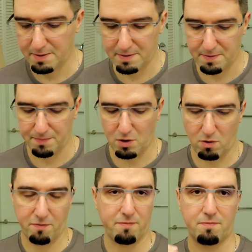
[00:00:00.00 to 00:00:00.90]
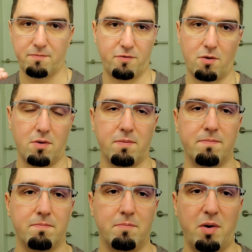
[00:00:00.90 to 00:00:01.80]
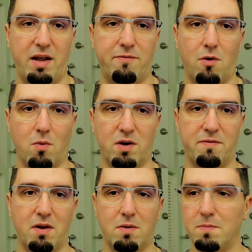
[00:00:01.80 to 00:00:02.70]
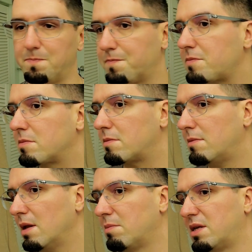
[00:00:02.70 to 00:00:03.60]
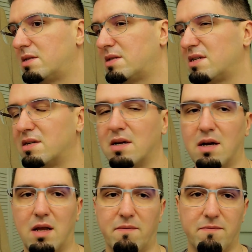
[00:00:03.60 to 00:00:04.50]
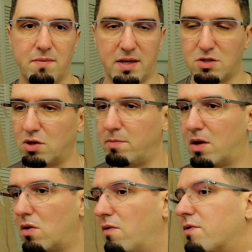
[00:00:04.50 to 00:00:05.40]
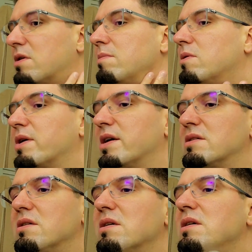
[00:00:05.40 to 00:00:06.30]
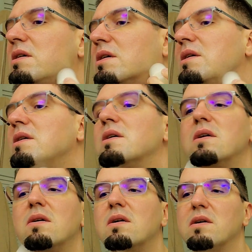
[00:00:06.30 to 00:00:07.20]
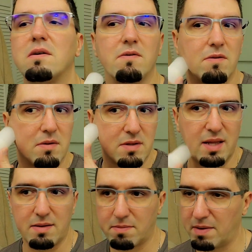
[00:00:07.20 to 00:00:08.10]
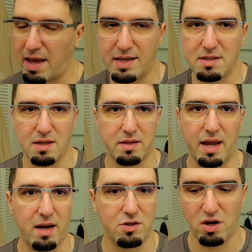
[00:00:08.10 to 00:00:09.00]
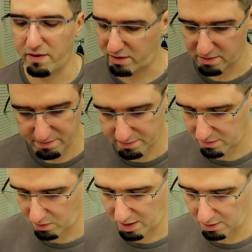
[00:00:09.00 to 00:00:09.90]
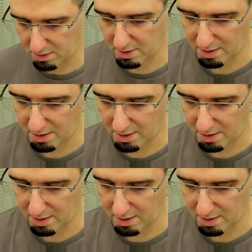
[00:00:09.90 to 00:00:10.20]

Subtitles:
or for blade forward feel, but it's certainly an extremely comfortable razor. The excellent daily driver, without a